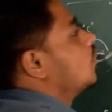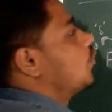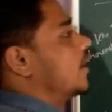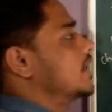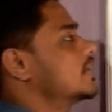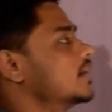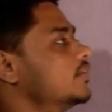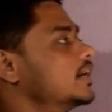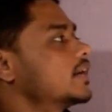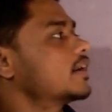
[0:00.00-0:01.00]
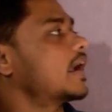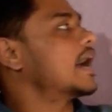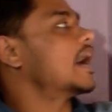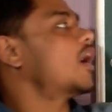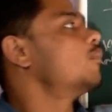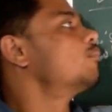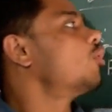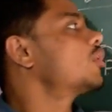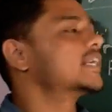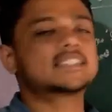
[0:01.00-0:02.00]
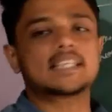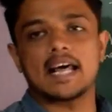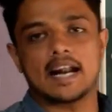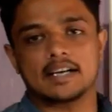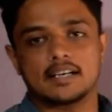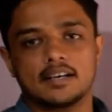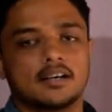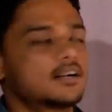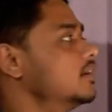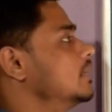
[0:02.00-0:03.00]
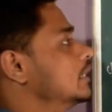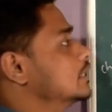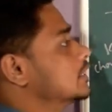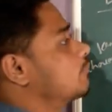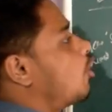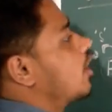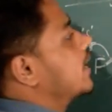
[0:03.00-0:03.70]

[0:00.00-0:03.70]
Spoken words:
Whenever I have more S character, the bond